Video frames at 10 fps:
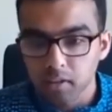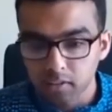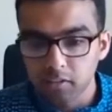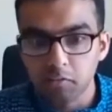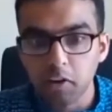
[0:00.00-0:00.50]

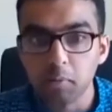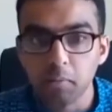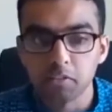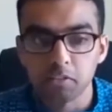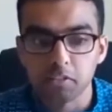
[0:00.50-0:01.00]
this is very
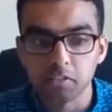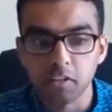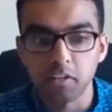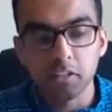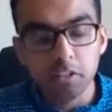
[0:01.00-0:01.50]
much
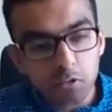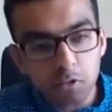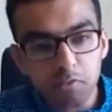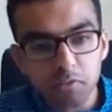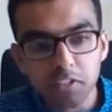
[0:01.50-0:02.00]
just an initial
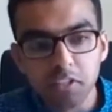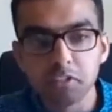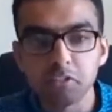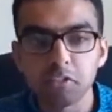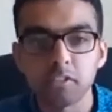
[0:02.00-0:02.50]

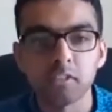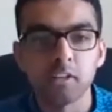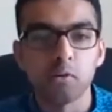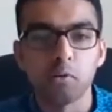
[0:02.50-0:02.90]
conversation.